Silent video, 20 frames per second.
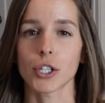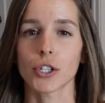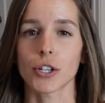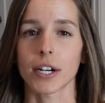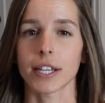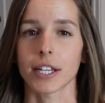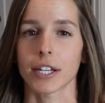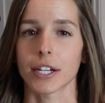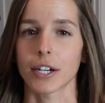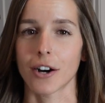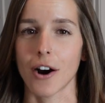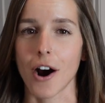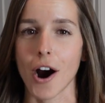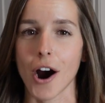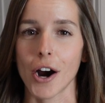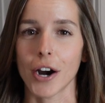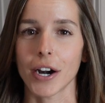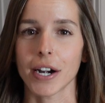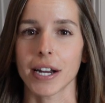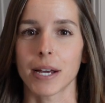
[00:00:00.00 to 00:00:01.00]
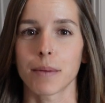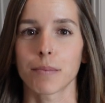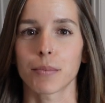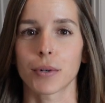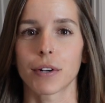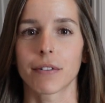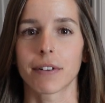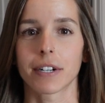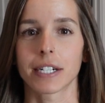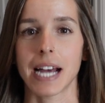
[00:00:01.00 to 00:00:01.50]
strengthen your heart,
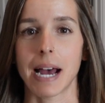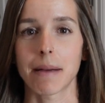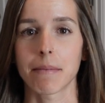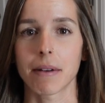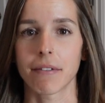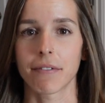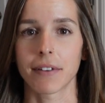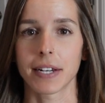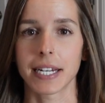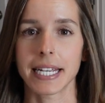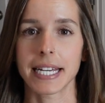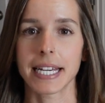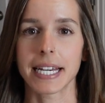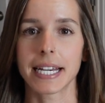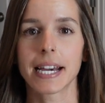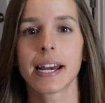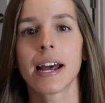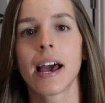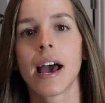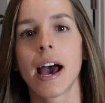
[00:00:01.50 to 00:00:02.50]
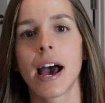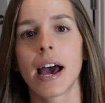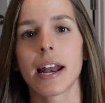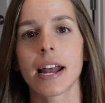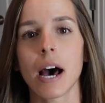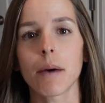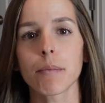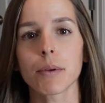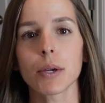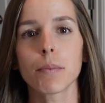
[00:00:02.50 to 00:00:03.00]
improve your time to fatigue, and
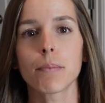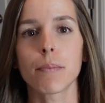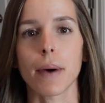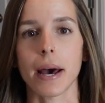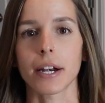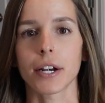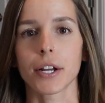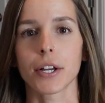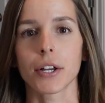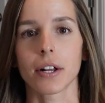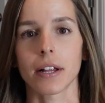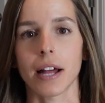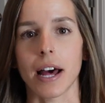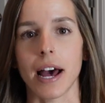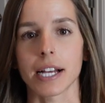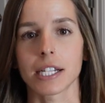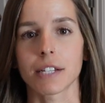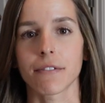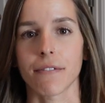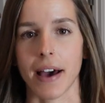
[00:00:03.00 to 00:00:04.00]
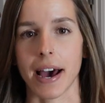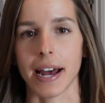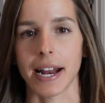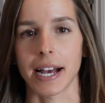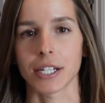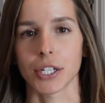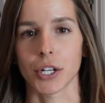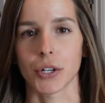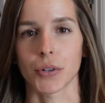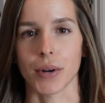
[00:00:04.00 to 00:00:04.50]
help you better utilize fat
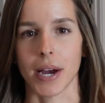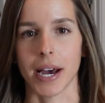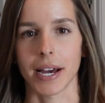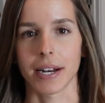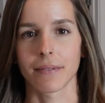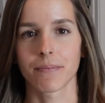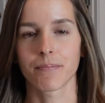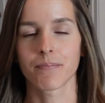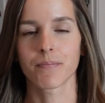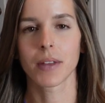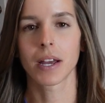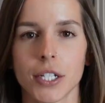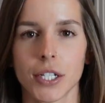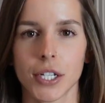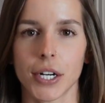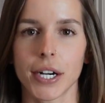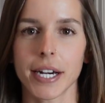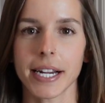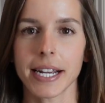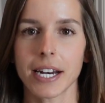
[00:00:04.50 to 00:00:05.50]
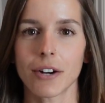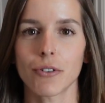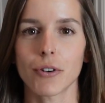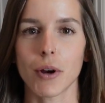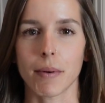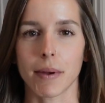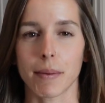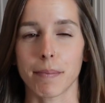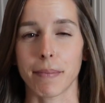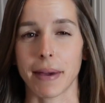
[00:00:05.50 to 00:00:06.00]
as you run. During an aerobic